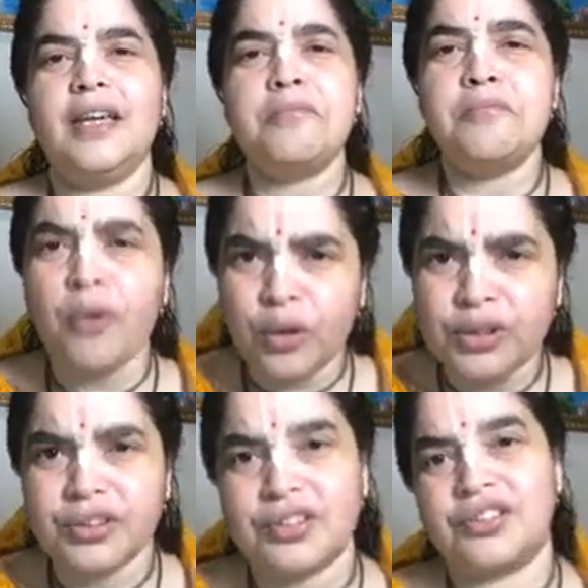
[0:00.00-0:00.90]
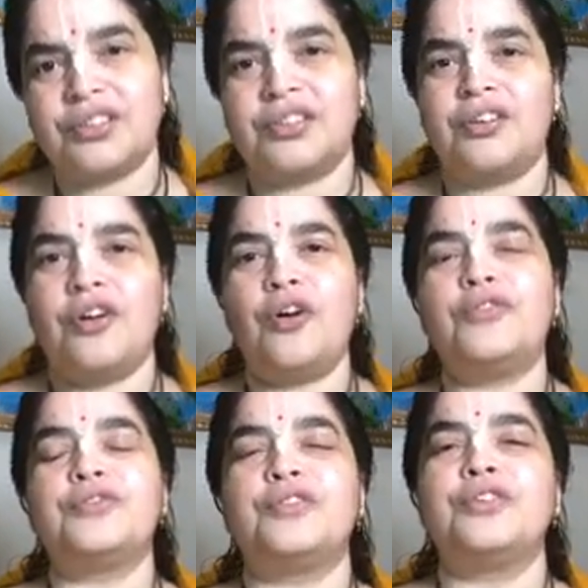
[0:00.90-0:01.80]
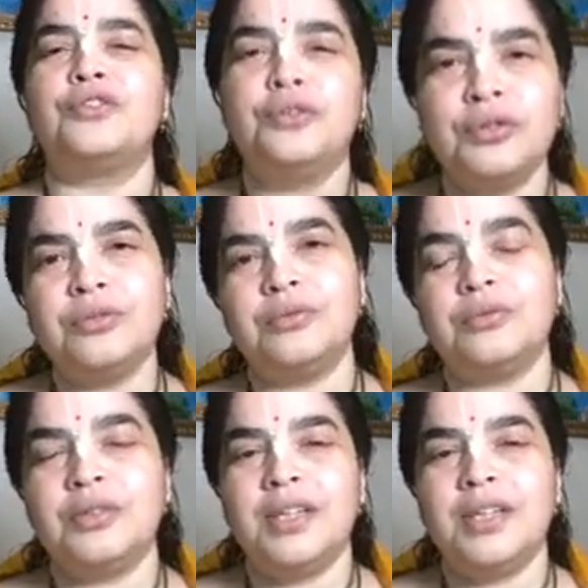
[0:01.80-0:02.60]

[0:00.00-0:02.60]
importance of Guru